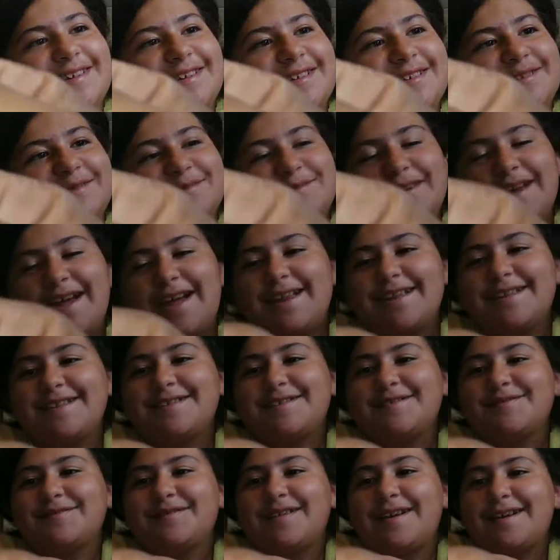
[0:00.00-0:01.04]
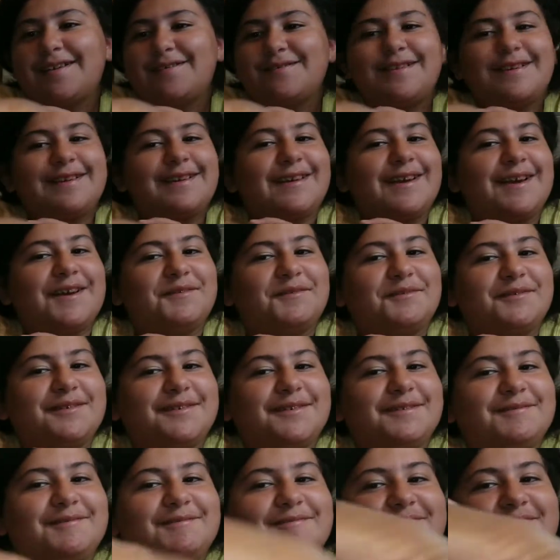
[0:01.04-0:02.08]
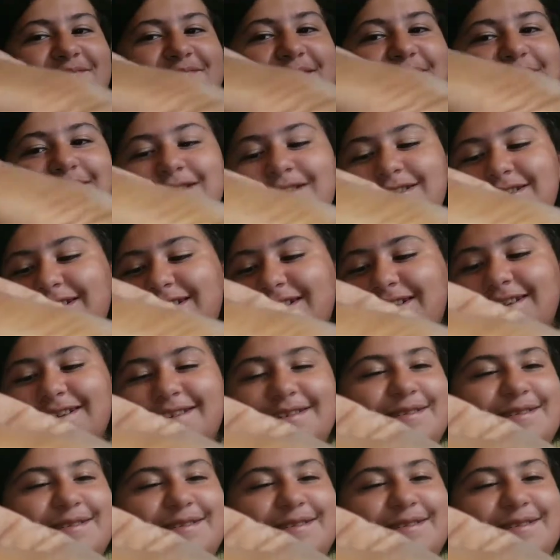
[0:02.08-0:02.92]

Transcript: be honest, if I were you, I would mid too.